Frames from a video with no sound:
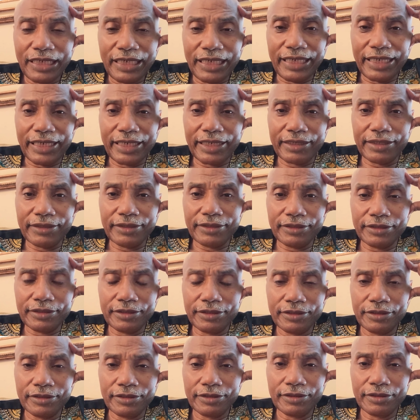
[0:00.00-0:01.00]
And
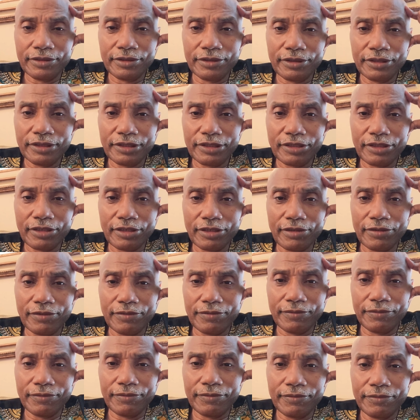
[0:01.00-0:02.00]

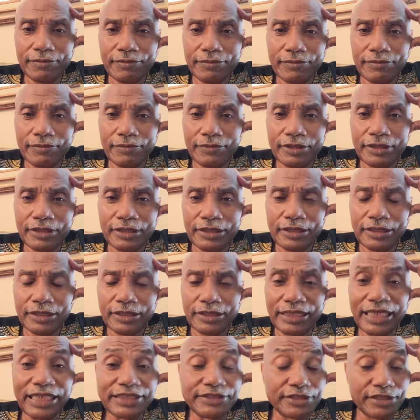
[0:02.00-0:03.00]
um,
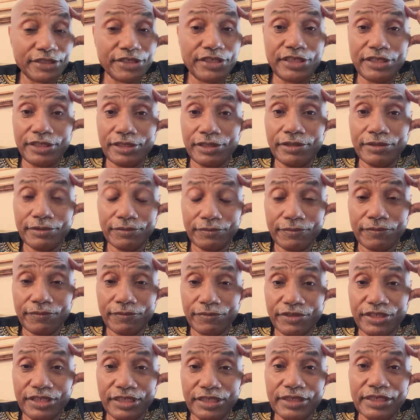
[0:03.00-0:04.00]
that's the key
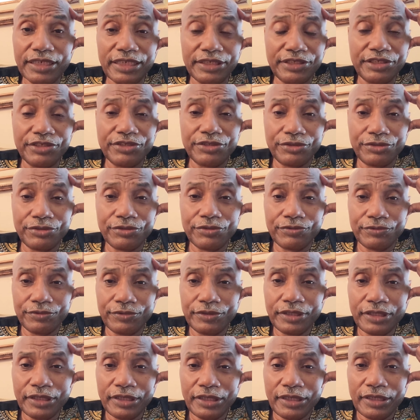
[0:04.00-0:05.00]
thing that I need to do.
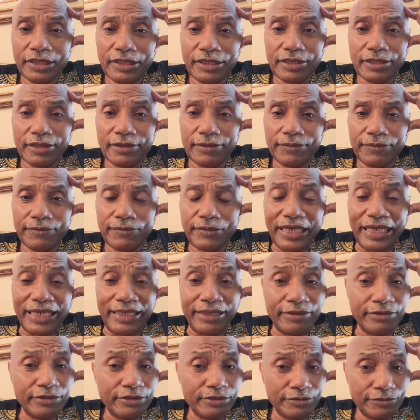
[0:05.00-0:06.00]
Um,
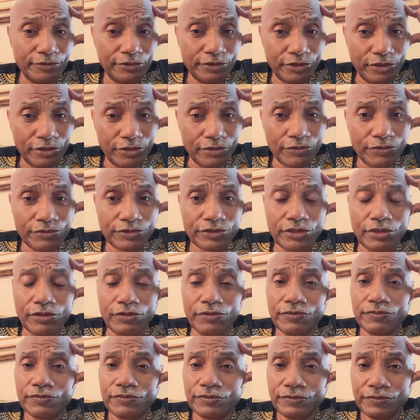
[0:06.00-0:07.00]
and, you know,
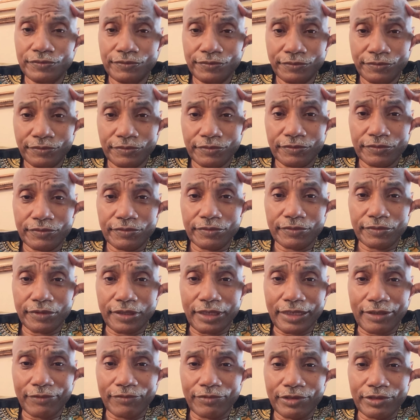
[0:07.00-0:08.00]
so
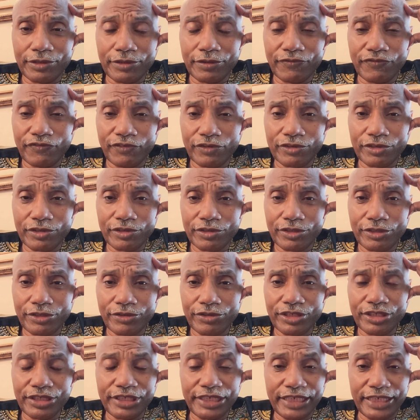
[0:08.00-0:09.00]
I will for the
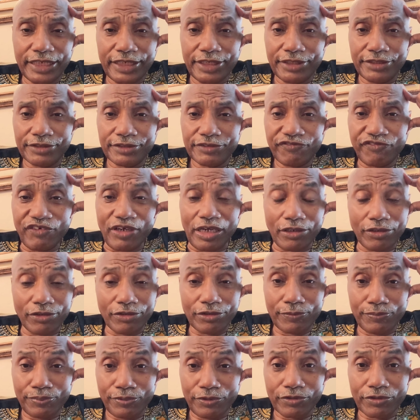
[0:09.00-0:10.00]
30 days
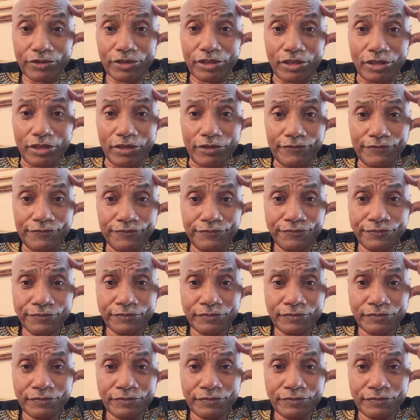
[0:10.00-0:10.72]
follow the protocol.